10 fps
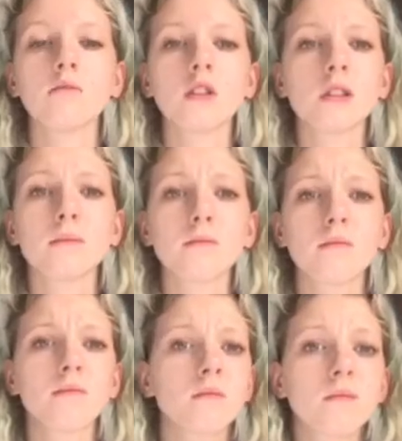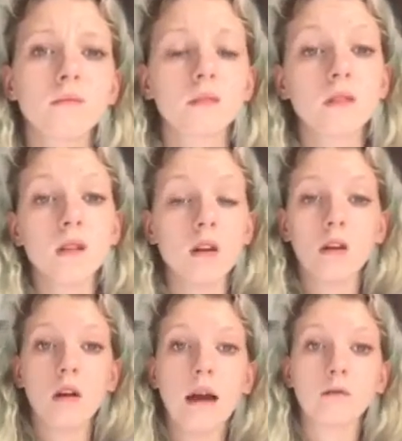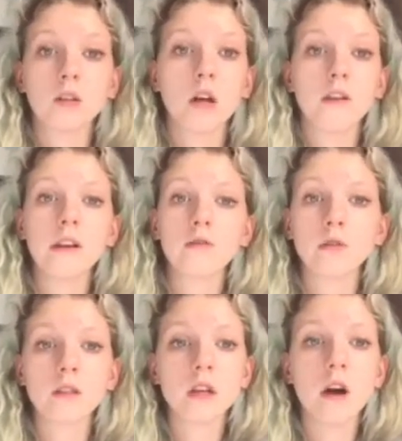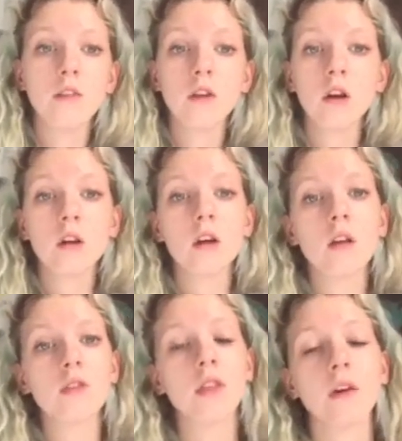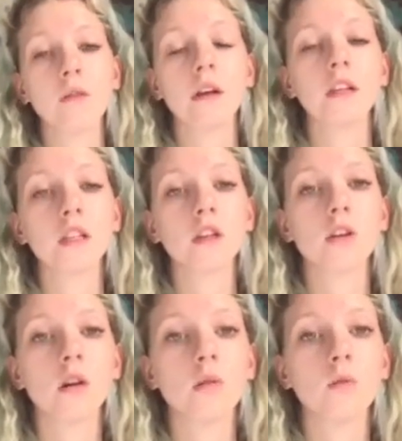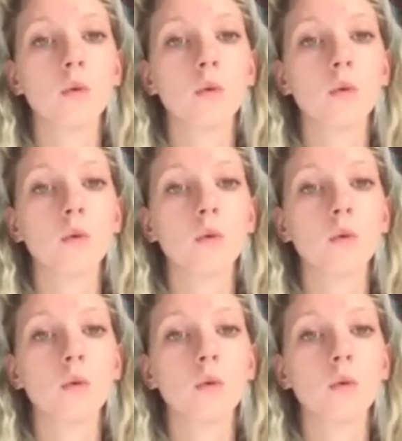just outside of eating disorder stuff. They really didn't know